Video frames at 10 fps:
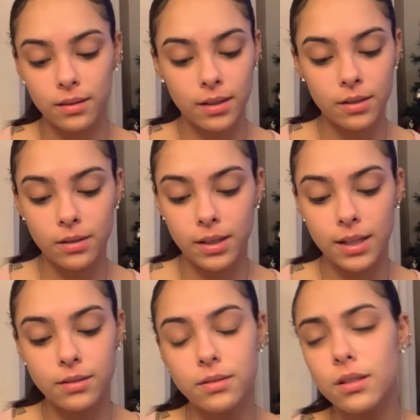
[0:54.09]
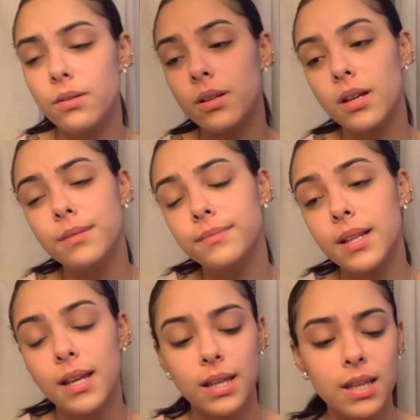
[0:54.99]
Literally, it's so good.
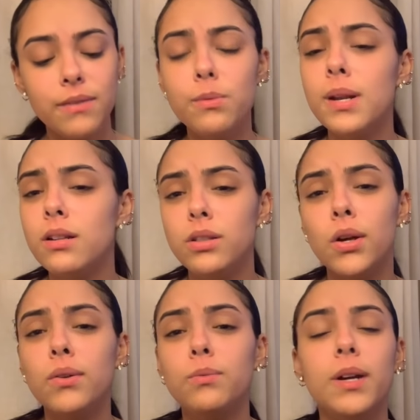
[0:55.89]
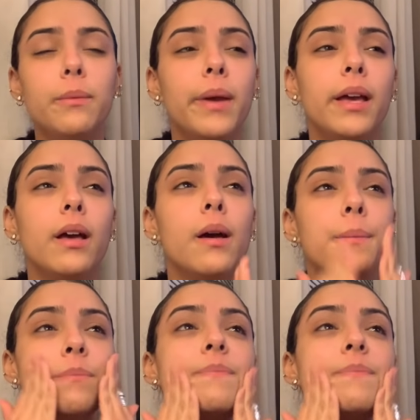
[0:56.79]
Even when I don't wear makeup.